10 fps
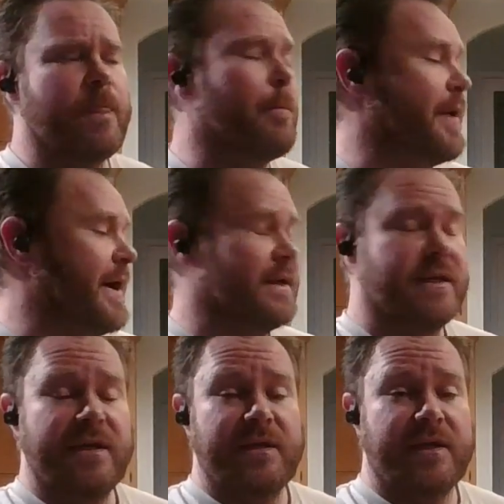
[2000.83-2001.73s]
but
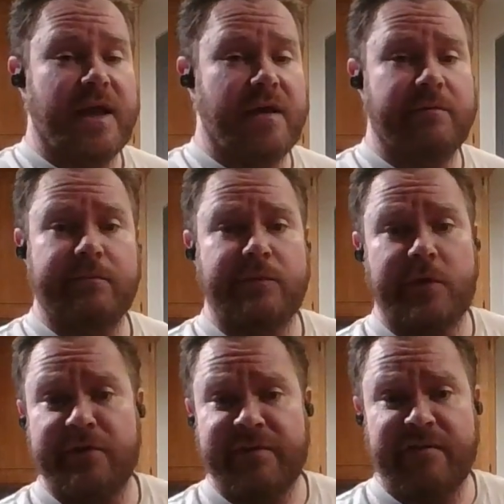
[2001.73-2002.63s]
yeah, throw
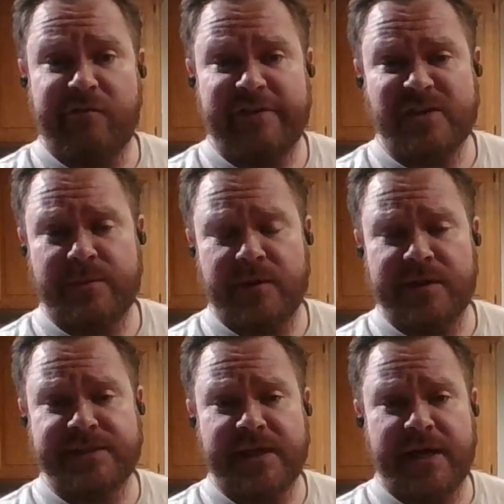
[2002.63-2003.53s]
your favorite vegetable on
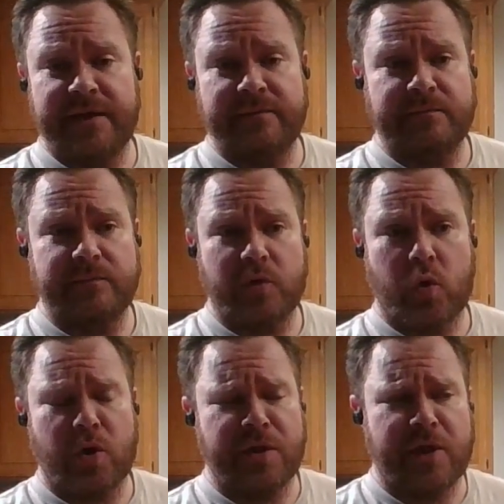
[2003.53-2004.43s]
the side,
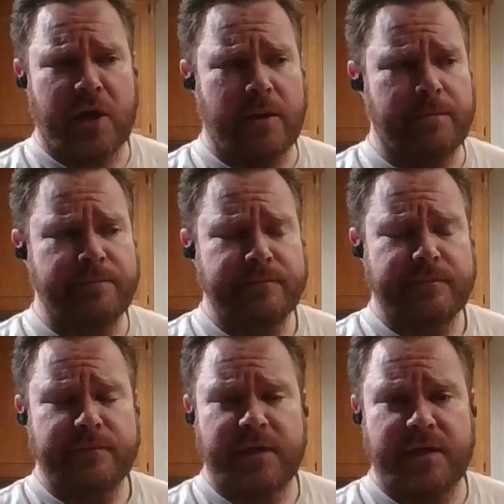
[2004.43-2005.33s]
corn on the cob,
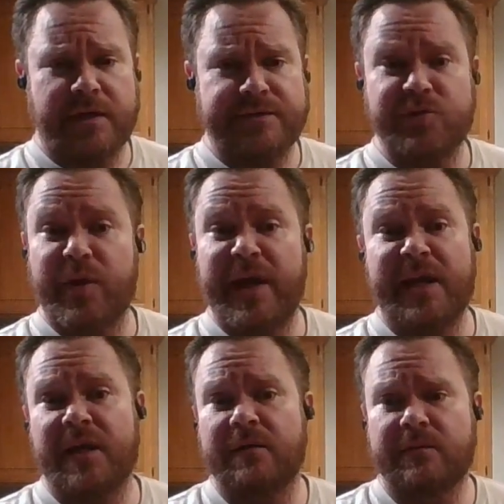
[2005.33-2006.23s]

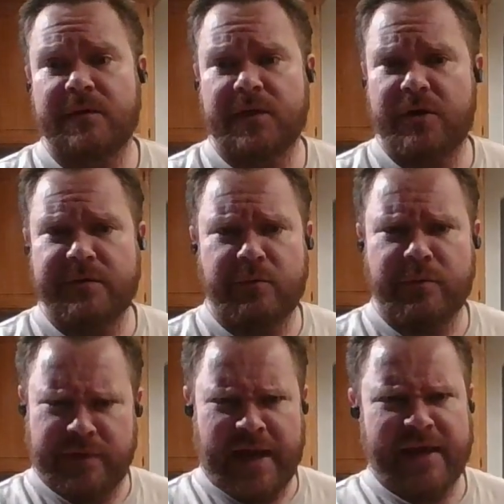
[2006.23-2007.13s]
zucchini.
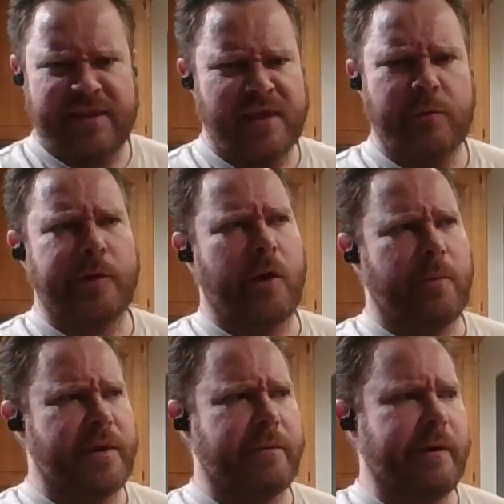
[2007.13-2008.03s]
I think would go
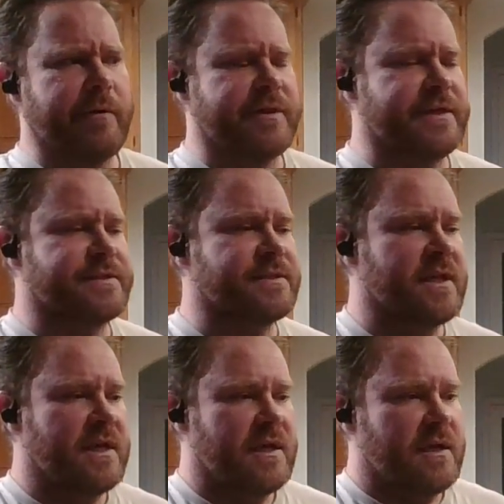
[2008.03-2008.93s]
pretty well with this.
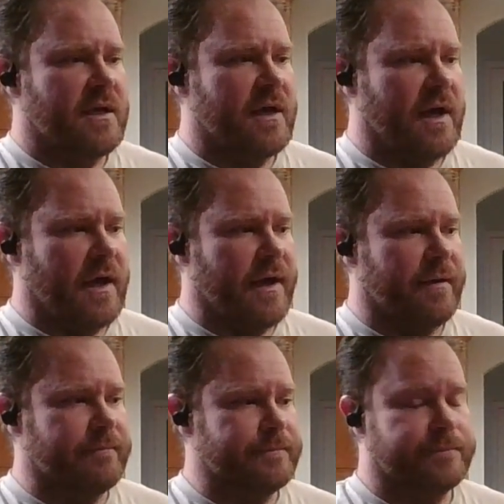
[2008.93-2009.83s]

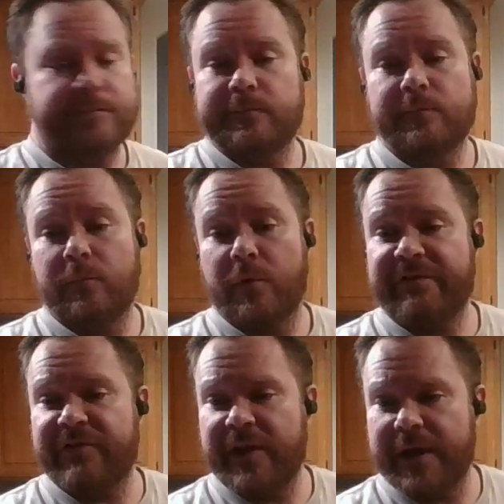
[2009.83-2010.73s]
Um,
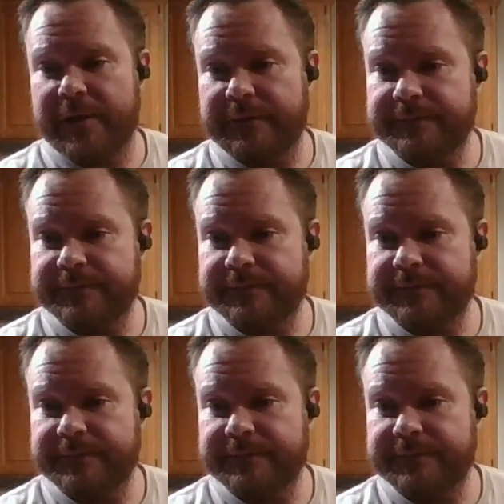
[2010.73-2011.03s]
whatever you like.